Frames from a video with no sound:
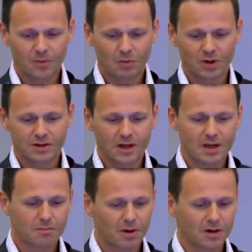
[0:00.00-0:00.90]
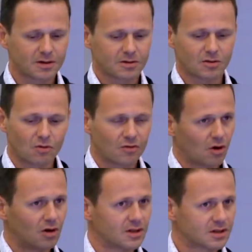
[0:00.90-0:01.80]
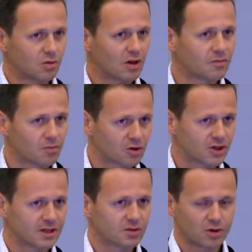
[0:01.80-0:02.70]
we're taking part, so overall it's 12 projects,